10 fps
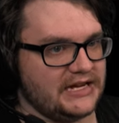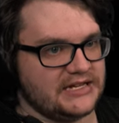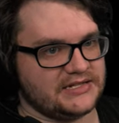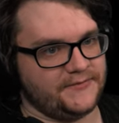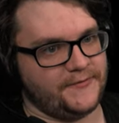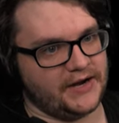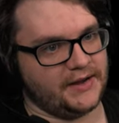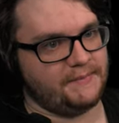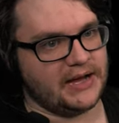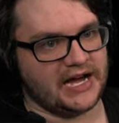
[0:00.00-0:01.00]
has a very
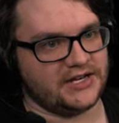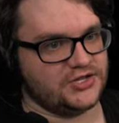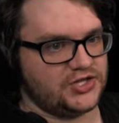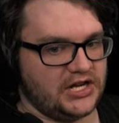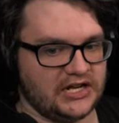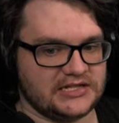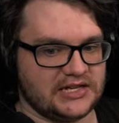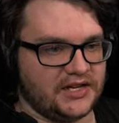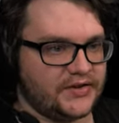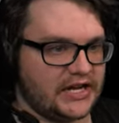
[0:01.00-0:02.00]
bad chance
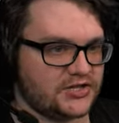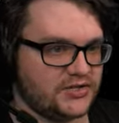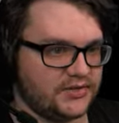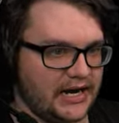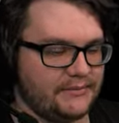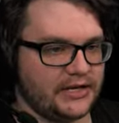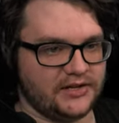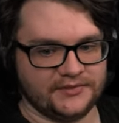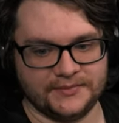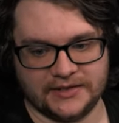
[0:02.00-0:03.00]
of actually grabbing
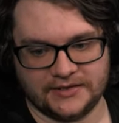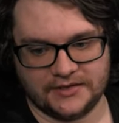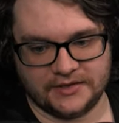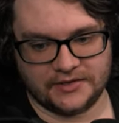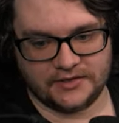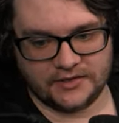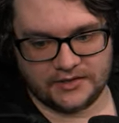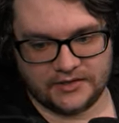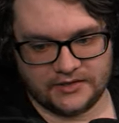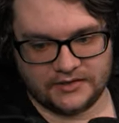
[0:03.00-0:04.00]
you.
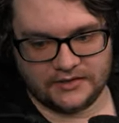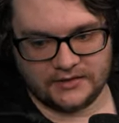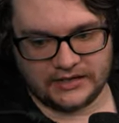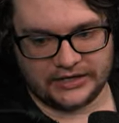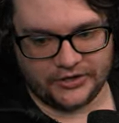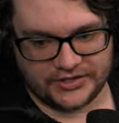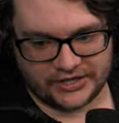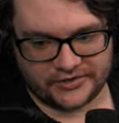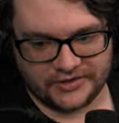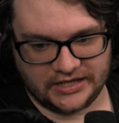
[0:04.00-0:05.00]
Hello,
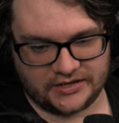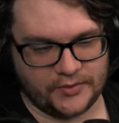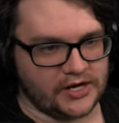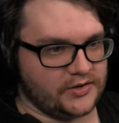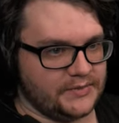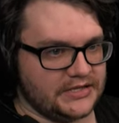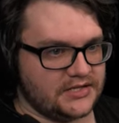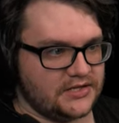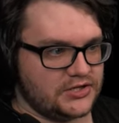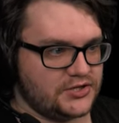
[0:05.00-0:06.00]
Deckerlink. Welcome into
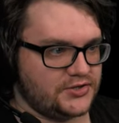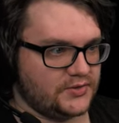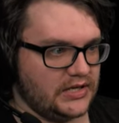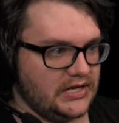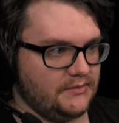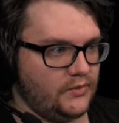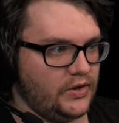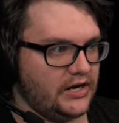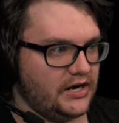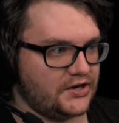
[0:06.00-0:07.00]
the stream.
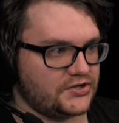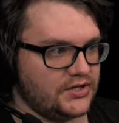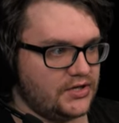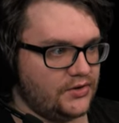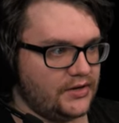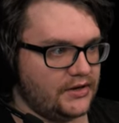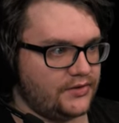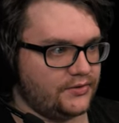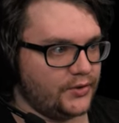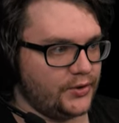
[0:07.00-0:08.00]
We are actually going
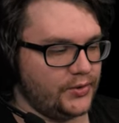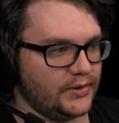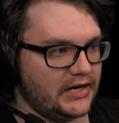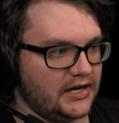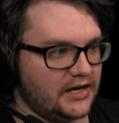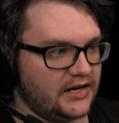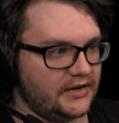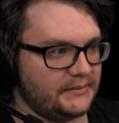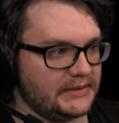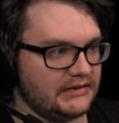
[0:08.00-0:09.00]
through
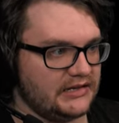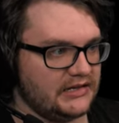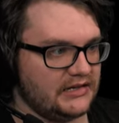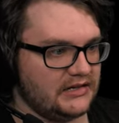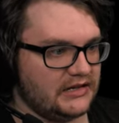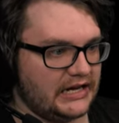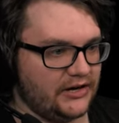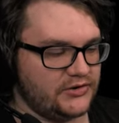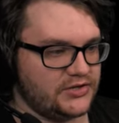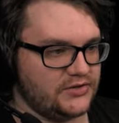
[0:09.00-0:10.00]
um,
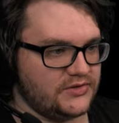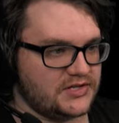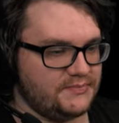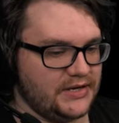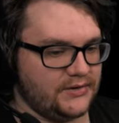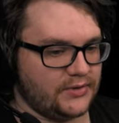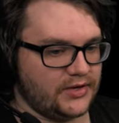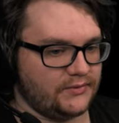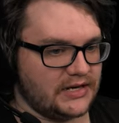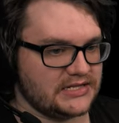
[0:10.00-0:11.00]
how to
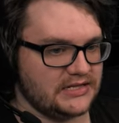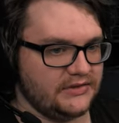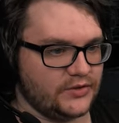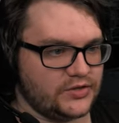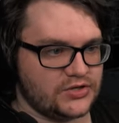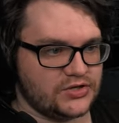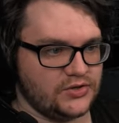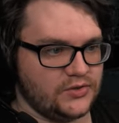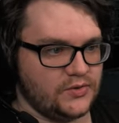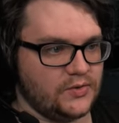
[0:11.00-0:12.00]
speedrun Resident Evil
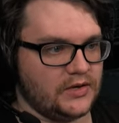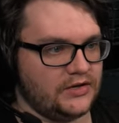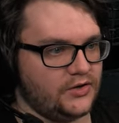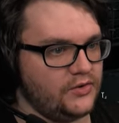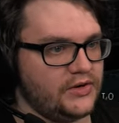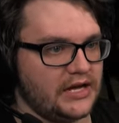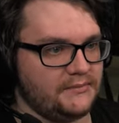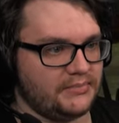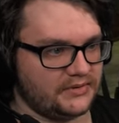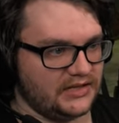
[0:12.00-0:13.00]
2 New Game
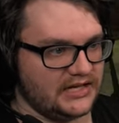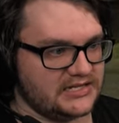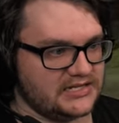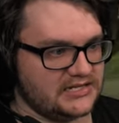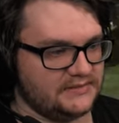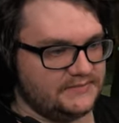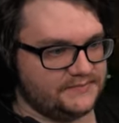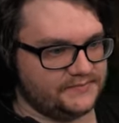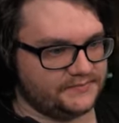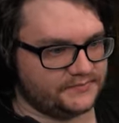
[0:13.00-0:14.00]
Plus.
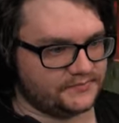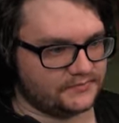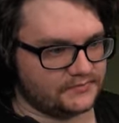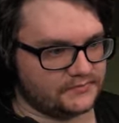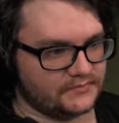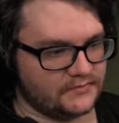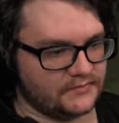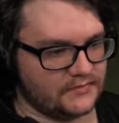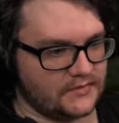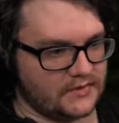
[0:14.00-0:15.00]

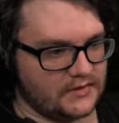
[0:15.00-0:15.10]
Share.